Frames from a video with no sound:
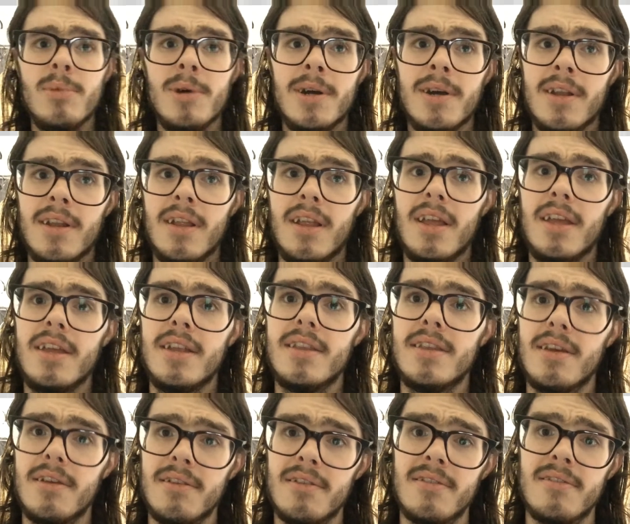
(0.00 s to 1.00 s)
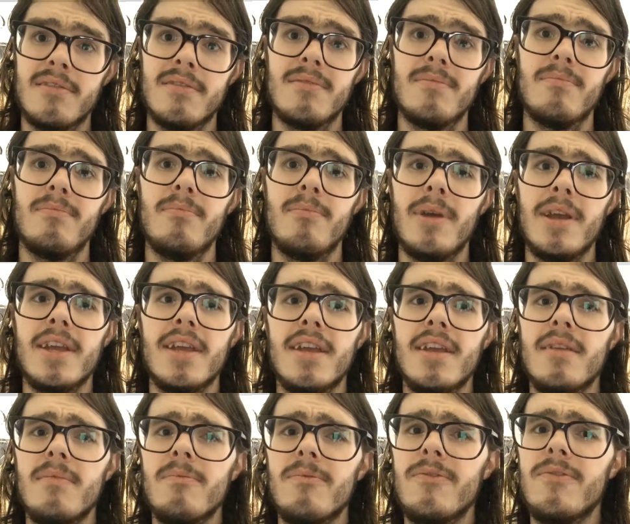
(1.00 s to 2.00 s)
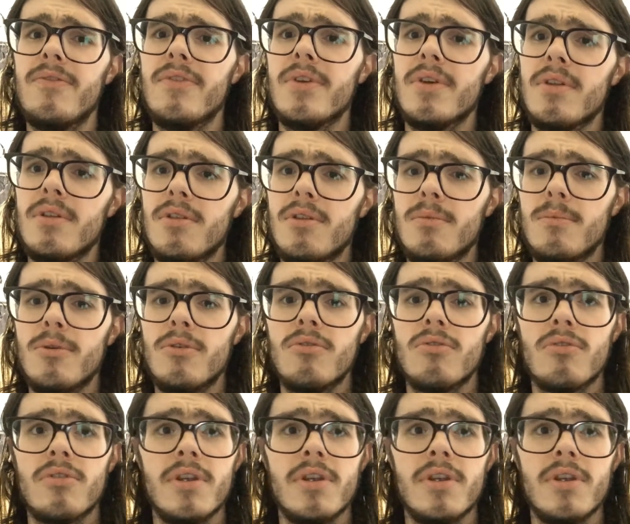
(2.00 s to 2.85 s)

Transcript: but it does make him feel a lot more